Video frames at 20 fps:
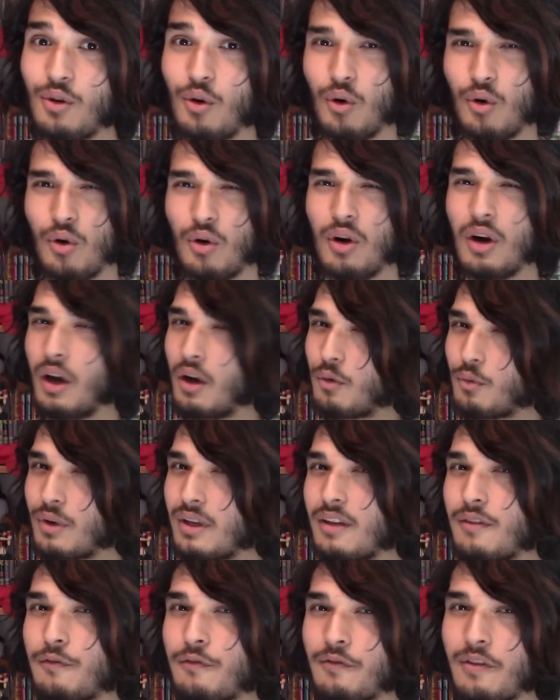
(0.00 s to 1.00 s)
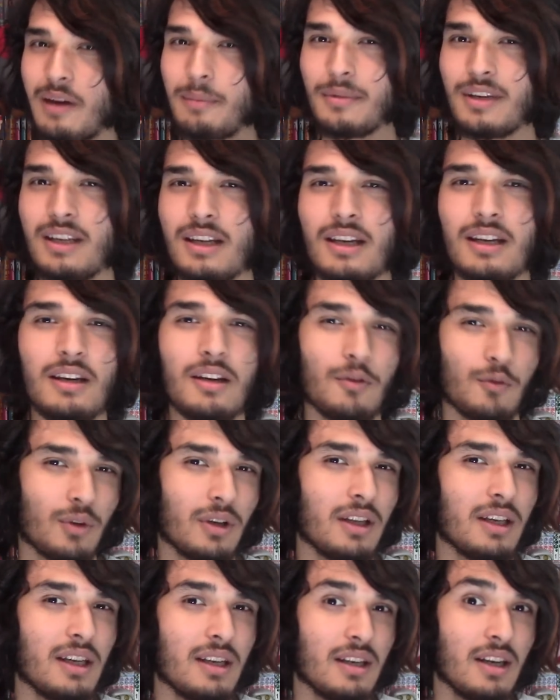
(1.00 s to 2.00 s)
or really feminine,
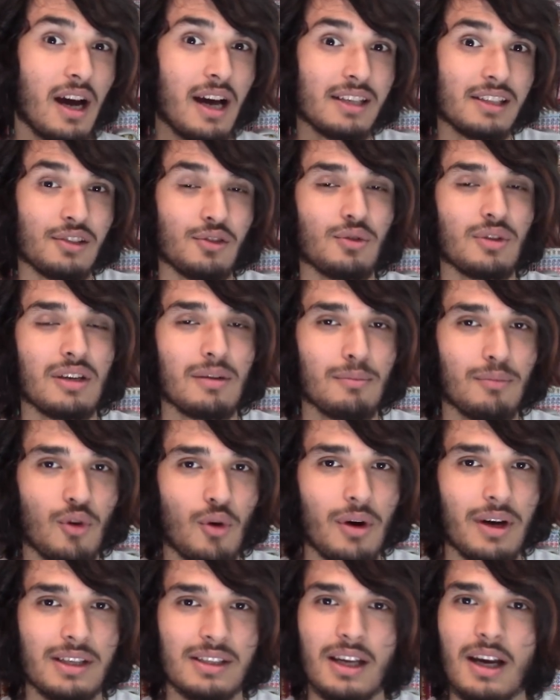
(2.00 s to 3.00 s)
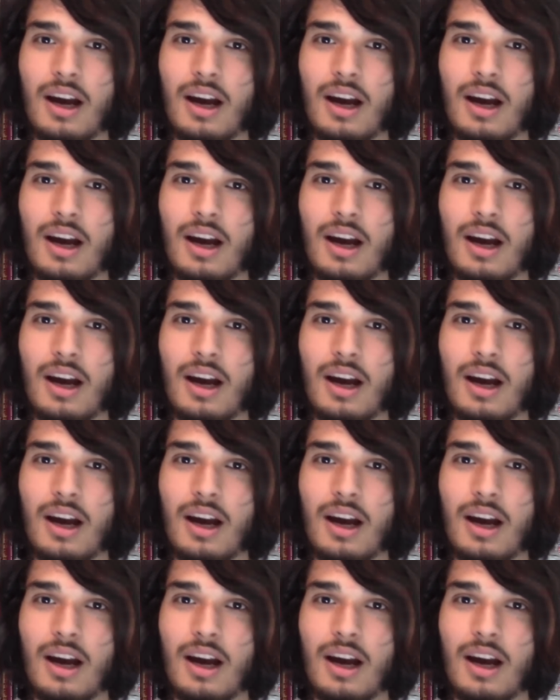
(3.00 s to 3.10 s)
really nice looking boys,